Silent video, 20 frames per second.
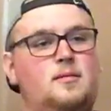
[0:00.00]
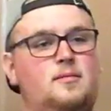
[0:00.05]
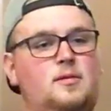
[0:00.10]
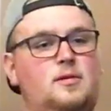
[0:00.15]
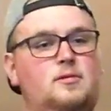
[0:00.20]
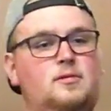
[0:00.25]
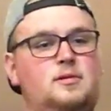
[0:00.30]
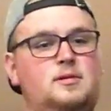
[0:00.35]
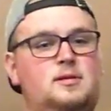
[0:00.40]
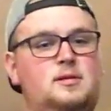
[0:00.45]

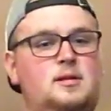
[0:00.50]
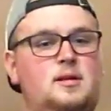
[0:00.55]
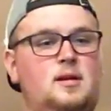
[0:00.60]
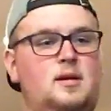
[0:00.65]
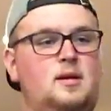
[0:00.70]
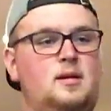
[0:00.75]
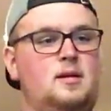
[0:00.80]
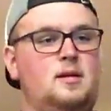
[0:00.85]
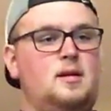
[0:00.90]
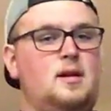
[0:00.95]
It was
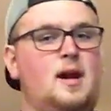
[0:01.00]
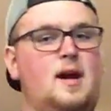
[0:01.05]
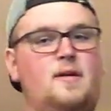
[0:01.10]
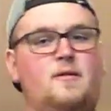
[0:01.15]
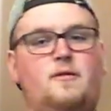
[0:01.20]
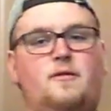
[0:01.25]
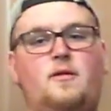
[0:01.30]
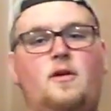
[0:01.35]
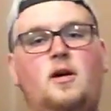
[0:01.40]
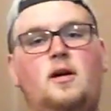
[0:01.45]
not
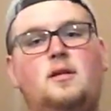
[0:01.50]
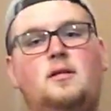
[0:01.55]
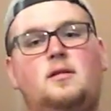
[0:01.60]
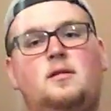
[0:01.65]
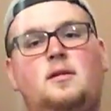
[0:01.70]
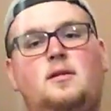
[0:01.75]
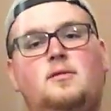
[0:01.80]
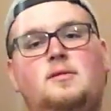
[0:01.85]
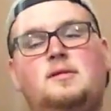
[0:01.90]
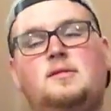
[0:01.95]
fun.
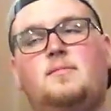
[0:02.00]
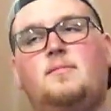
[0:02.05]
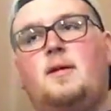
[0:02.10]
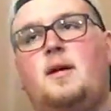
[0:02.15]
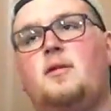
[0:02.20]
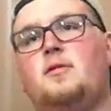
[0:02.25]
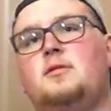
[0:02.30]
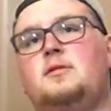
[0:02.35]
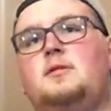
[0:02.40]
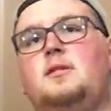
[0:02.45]
It was
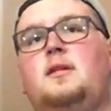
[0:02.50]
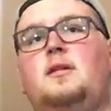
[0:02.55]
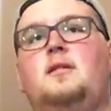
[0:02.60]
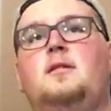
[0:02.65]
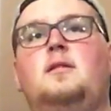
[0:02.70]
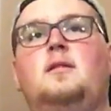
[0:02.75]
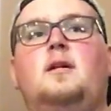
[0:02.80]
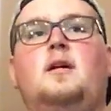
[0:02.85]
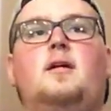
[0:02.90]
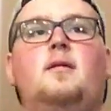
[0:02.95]
embarrassing.
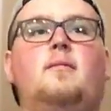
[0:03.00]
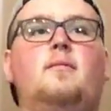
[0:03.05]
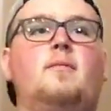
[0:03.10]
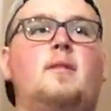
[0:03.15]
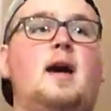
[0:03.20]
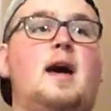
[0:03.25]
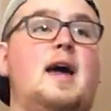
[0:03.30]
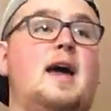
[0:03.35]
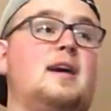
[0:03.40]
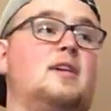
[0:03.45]

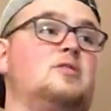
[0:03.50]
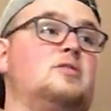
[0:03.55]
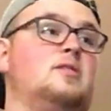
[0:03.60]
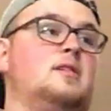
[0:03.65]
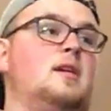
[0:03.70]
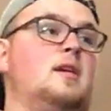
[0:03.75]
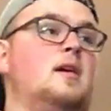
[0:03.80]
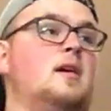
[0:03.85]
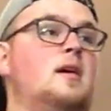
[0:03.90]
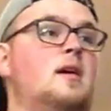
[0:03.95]
I
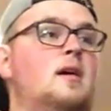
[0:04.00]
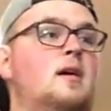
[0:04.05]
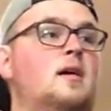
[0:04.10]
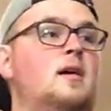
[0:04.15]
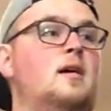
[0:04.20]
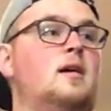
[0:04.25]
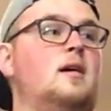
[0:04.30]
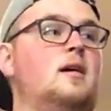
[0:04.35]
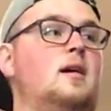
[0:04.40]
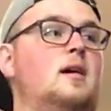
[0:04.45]
actually
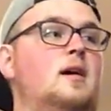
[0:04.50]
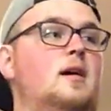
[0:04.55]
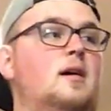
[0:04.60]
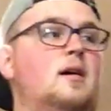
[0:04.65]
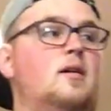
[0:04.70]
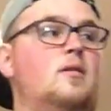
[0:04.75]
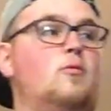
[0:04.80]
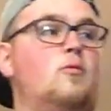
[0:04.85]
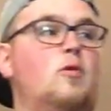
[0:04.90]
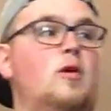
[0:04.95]

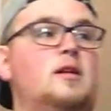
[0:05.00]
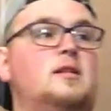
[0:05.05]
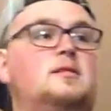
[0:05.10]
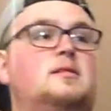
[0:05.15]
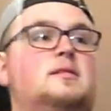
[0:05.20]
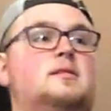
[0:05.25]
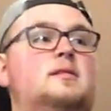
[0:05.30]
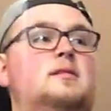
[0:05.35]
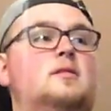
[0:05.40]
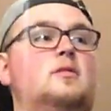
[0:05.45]

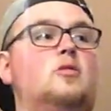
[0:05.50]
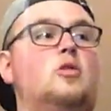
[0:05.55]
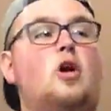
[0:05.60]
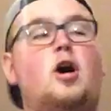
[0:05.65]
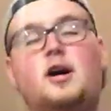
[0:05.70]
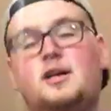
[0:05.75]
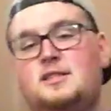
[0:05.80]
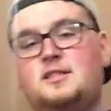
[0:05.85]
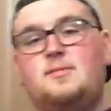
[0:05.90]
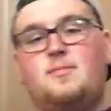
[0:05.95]
once
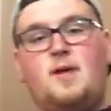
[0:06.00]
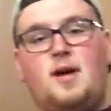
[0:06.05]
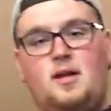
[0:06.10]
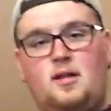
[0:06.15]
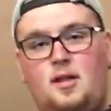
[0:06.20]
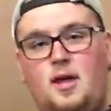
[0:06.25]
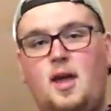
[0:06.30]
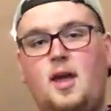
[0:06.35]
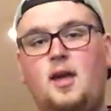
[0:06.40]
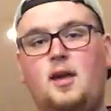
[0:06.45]
lost my
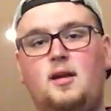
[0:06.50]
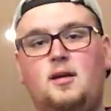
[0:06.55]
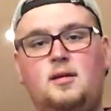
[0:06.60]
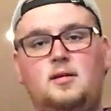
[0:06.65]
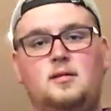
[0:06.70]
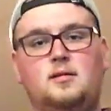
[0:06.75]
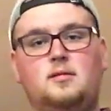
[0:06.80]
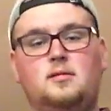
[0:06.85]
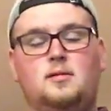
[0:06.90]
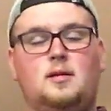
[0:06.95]
leg.
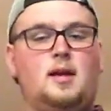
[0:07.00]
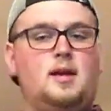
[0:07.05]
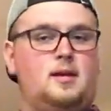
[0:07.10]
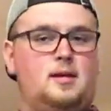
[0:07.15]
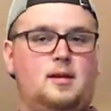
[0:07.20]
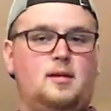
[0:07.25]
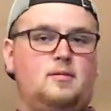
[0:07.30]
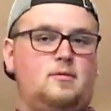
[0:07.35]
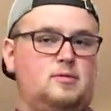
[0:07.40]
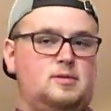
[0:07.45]
Like,
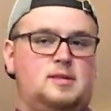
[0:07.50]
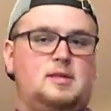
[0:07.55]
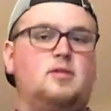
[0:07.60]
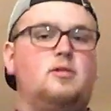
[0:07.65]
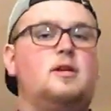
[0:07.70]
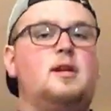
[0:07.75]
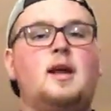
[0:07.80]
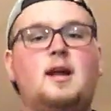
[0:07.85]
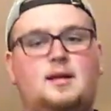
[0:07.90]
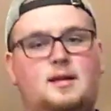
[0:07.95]
it was still
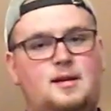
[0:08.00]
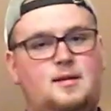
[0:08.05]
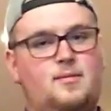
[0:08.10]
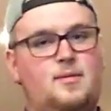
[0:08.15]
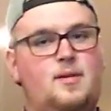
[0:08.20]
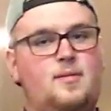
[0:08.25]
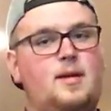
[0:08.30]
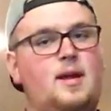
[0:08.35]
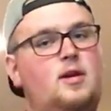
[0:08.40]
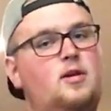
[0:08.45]
connected to
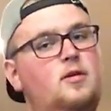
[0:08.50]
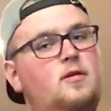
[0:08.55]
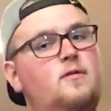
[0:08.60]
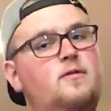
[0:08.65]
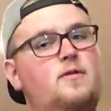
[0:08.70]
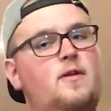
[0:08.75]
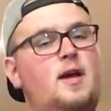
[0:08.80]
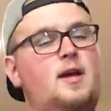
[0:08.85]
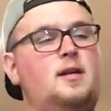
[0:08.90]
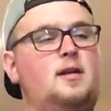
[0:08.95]
me, but I
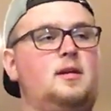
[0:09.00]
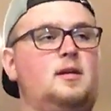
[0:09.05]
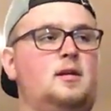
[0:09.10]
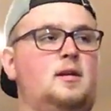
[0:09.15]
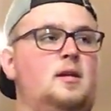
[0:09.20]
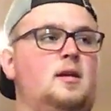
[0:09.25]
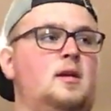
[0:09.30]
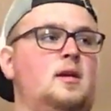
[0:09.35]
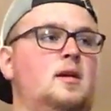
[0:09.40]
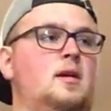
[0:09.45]
couldn't find it
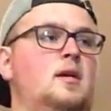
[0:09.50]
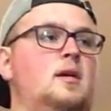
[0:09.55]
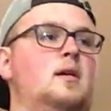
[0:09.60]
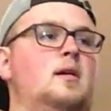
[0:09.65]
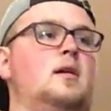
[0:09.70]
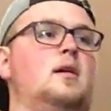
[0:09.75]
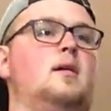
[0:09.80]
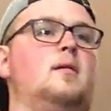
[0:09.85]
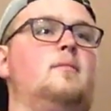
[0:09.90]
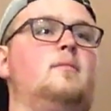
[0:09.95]

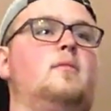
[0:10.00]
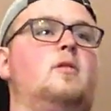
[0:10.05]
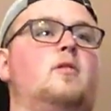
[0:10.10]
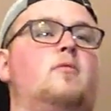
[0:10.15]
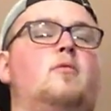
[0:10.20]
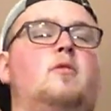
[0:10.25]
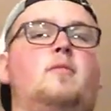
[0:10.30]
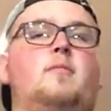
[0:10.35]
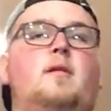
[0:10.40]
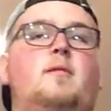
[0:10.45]
on
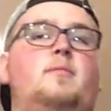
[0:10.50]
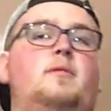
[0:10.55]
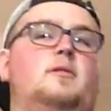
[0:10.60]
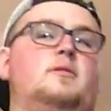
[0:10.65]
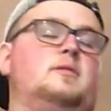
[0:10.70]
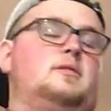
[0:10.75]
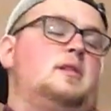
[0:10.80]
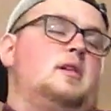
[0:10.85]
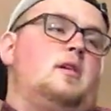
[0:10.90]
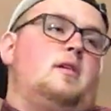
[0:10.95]
one of my
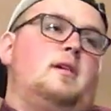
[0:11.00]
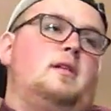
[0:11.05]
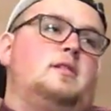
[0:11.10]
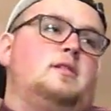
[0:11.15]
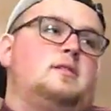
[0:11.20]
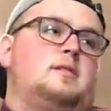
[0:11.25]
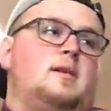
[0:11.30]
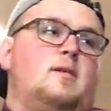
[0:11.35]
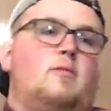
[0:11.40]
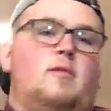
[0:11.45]
pills.
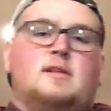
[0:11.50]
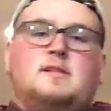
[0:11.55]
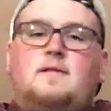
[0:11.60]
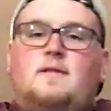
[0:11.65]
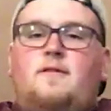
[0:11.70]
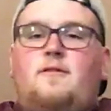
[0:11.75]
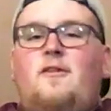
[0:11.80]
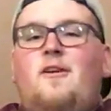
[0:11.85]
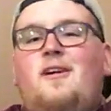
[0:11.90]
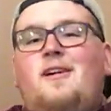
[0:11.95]
It
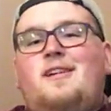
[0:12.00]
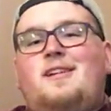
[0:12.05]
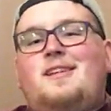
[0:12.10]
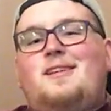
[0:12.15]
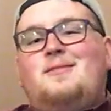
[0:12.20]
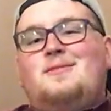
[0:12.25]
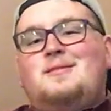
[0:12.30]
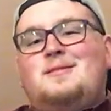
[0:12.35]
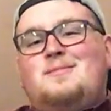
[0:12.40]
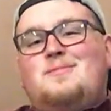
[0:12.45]
wasn't fun.
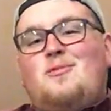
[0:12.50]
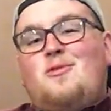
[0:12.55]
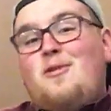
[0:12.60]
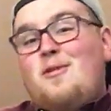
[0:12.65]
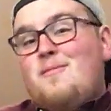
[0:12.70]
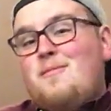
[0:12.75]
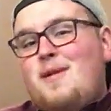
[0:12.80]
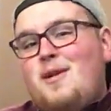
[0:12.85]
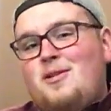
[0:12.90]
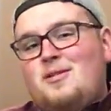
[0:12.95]
It was
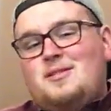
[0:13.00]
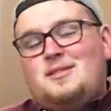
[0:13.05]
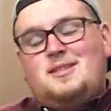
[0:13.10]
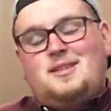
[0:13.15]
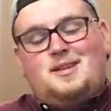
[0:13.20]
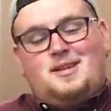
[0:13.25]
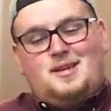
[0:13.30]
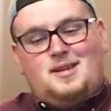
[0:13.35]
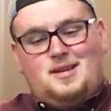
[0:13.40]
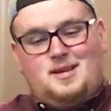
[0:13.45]
more
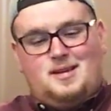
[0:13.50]
embarrassing.